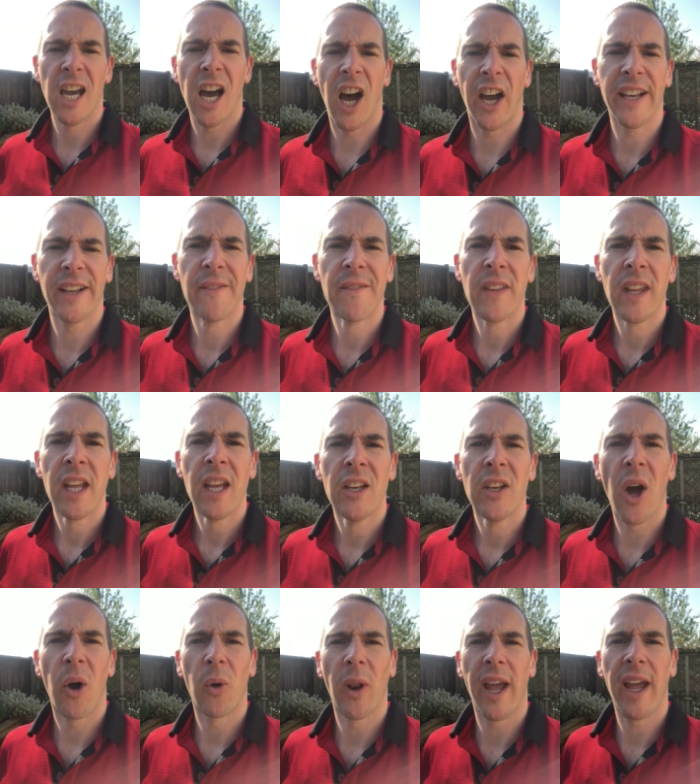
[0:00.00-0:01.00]
Hi,
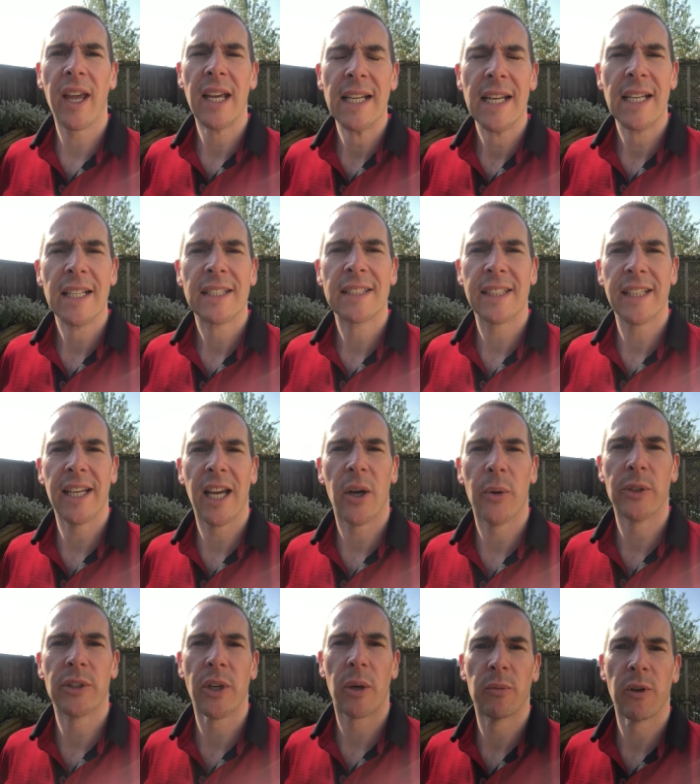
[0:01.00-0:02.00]
Noel here,
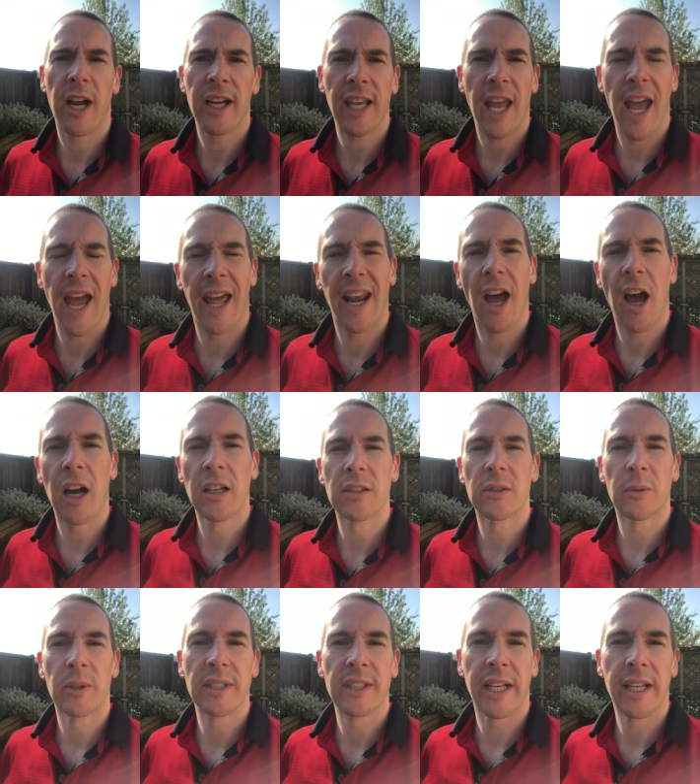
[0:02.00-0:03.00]
CEO of JobRack, and I
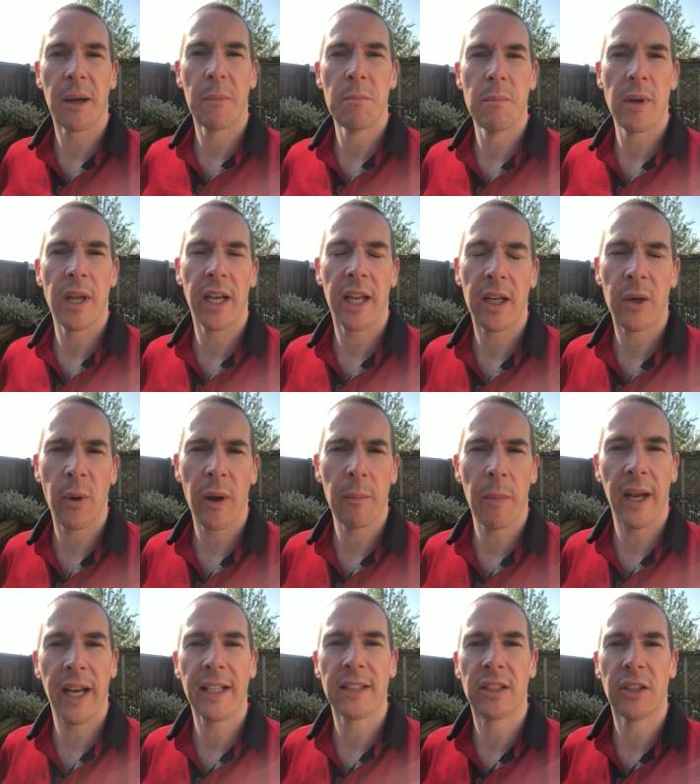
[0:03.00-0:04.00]
just want to take a minute, quick
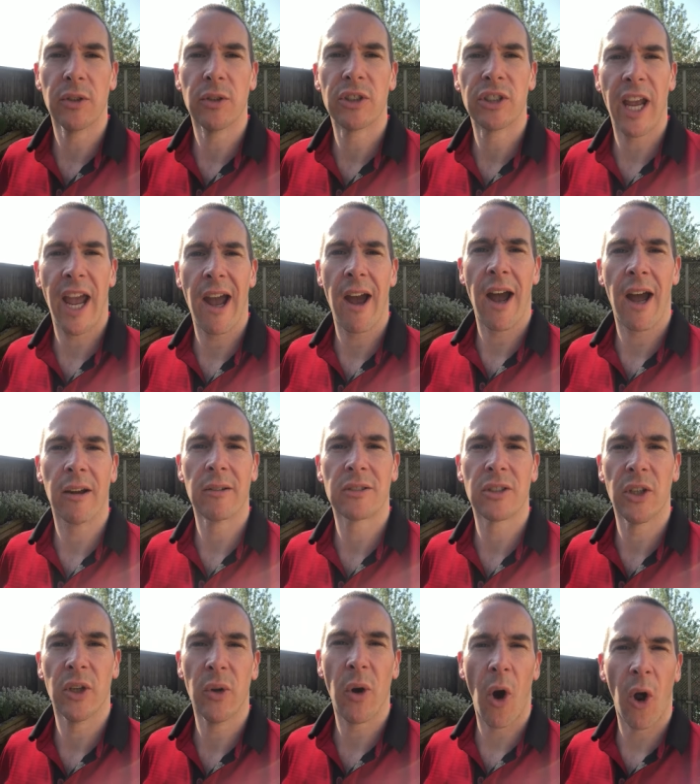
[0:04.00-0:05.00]
minute to shout out
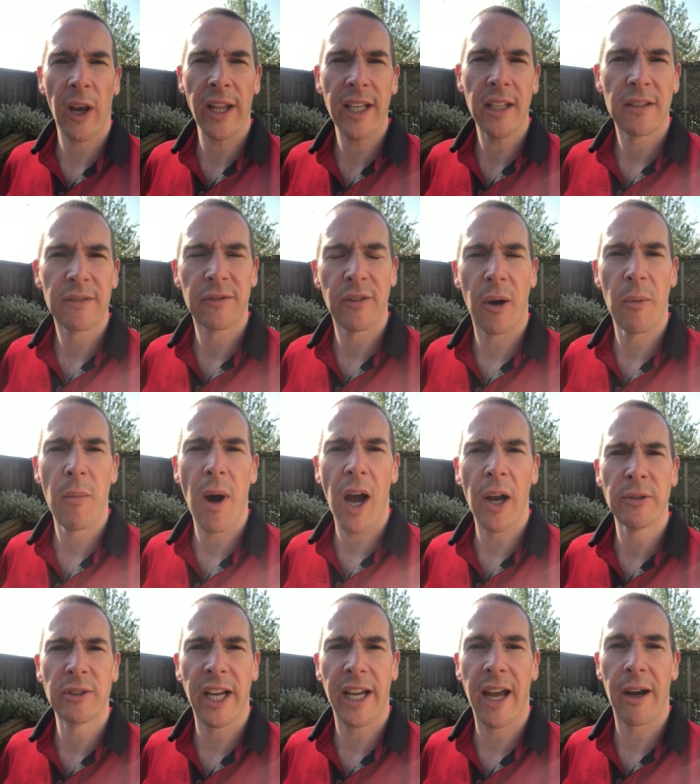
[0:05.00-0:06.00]
to Ollie from
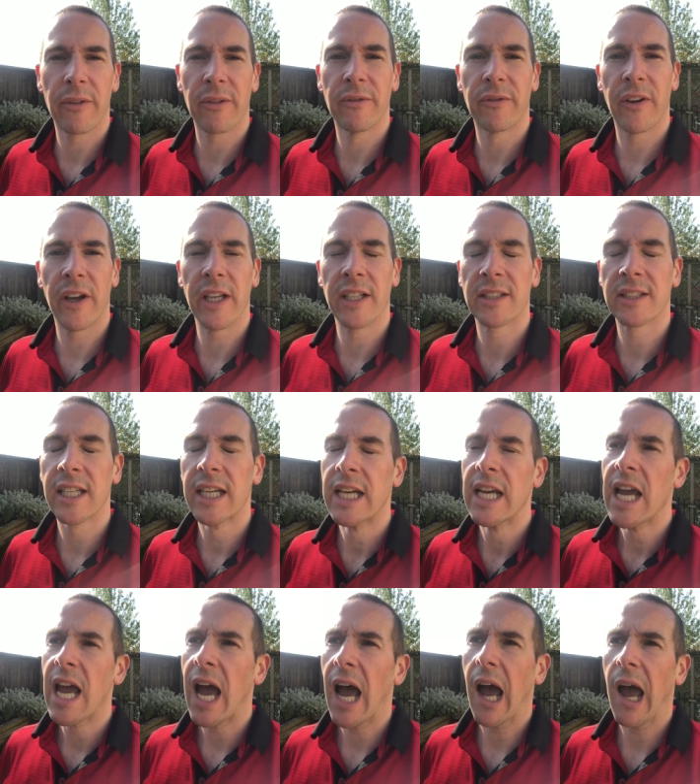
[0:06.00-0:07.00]
OJay Health and Fitness.
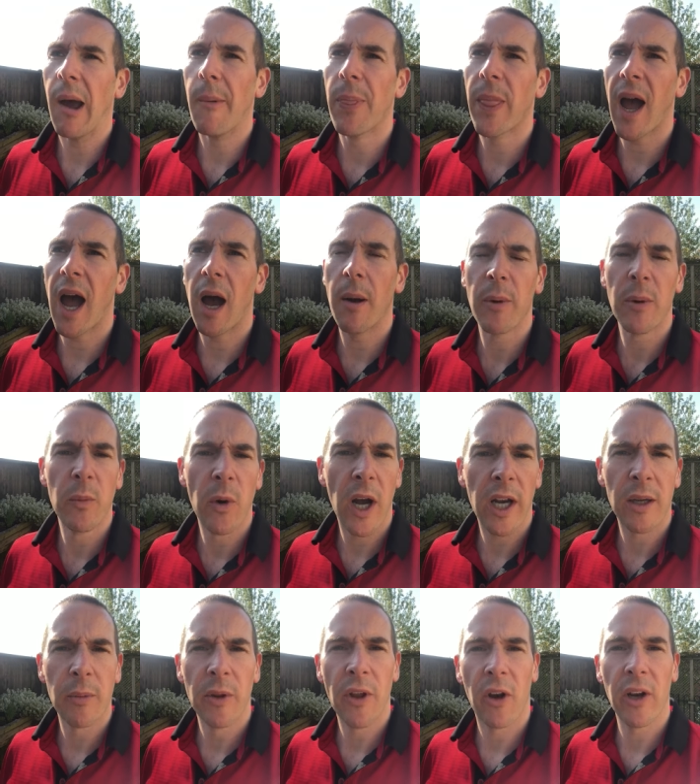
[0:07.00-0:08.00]
Um, I've been
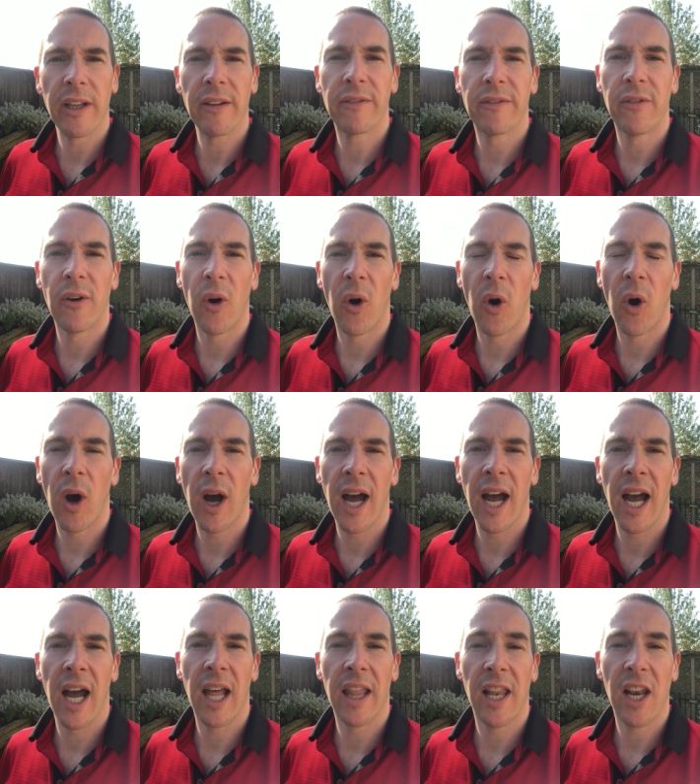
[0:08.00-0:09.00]
working with Ollie for
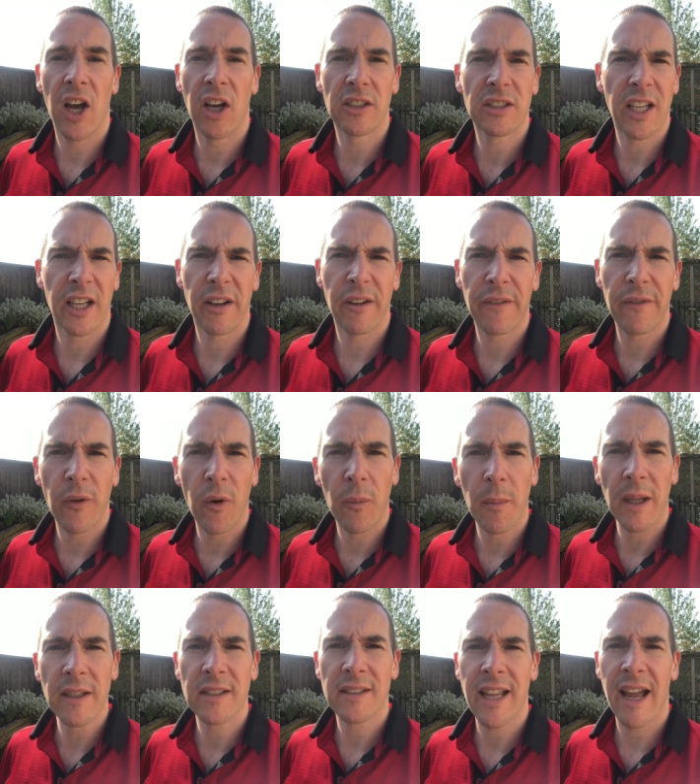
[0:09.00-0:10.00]
uh, the last kind of
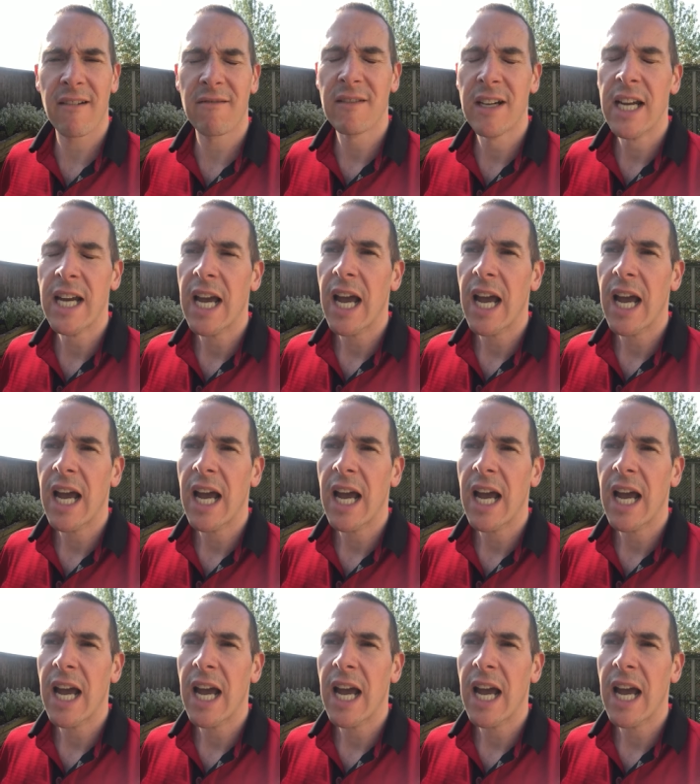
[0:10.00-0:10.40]
four months now,